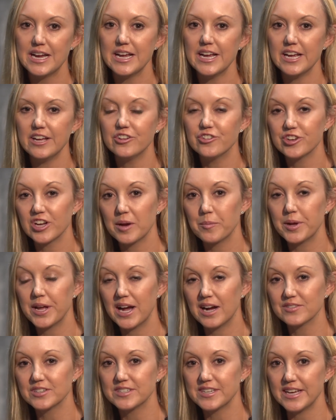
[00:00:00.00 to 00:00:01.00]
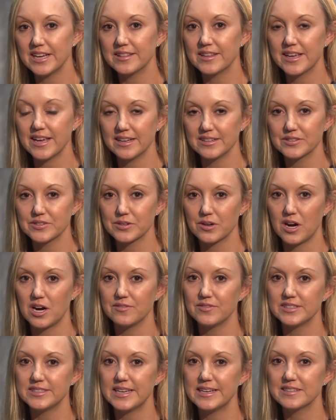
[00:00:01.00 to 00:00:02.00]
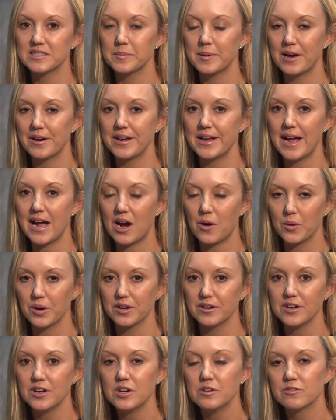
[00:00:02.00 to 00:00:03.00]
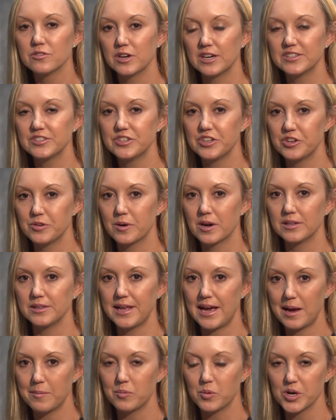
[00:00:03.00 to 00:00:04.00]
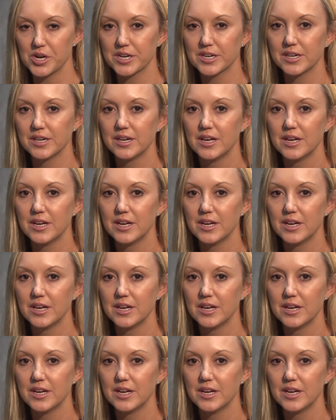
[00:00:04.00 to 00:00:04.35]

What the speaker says: Each time we have to take the cancer off, it takes about an hour for us to do our lab work.